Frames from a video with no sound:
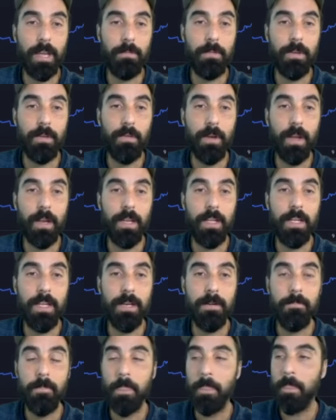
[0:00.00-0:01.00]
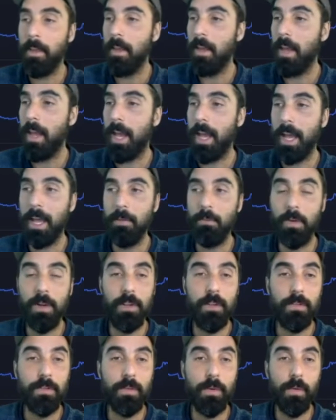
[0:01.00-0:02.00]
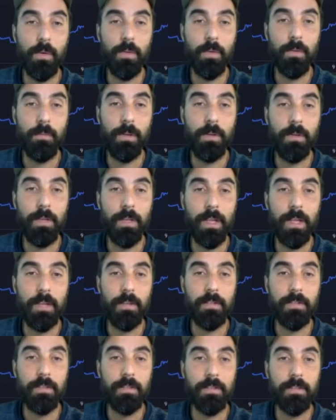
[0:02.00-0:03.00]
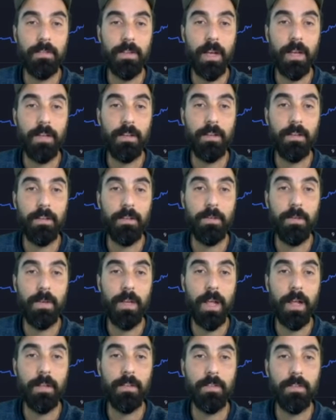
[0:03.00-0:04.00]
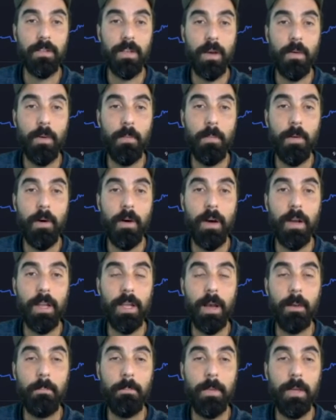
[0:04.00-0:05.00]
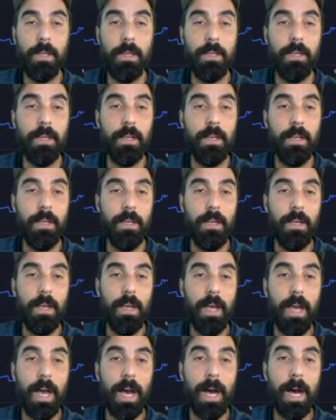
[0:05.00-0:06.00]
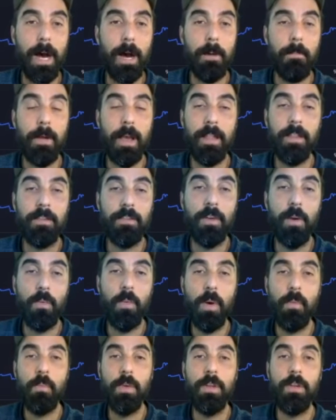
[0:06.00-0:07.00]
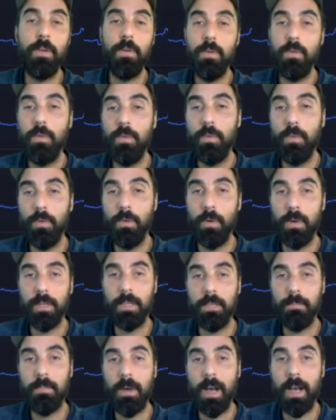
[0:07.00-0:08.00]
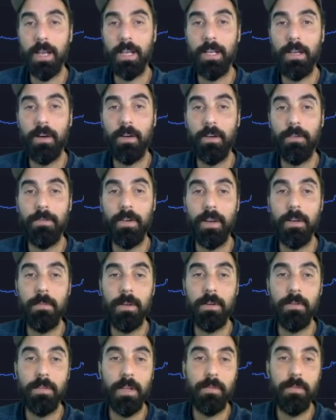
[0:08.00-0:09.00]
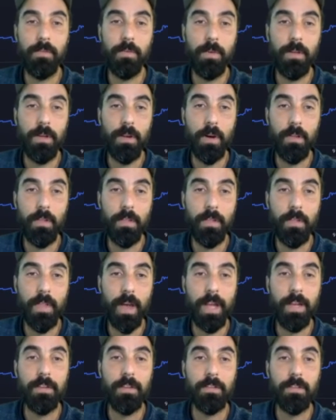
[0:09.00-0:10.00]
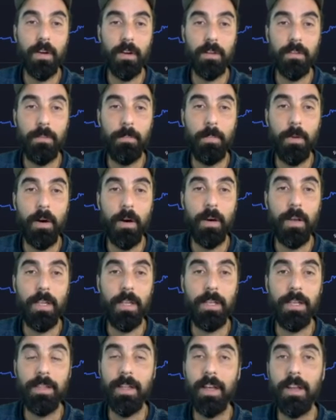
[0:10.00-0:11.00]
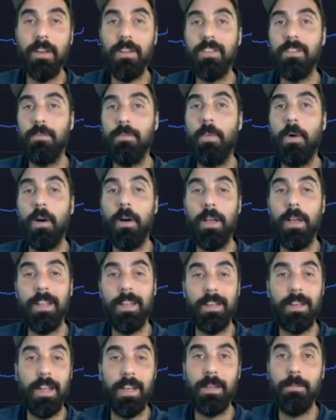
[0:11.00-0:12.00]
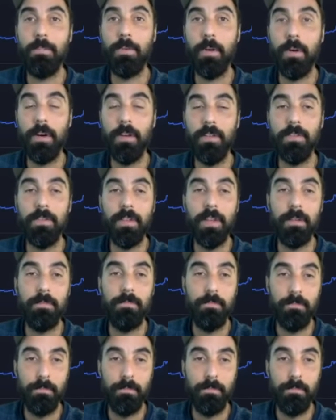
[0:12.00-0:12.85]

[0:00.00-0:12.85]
in around here, and where you saw all the billionaires starting to announce that they were buying up big. And so when we do look at the market on a fundamental level, we know that they decided to buy in, and they don't just buy in at any price. They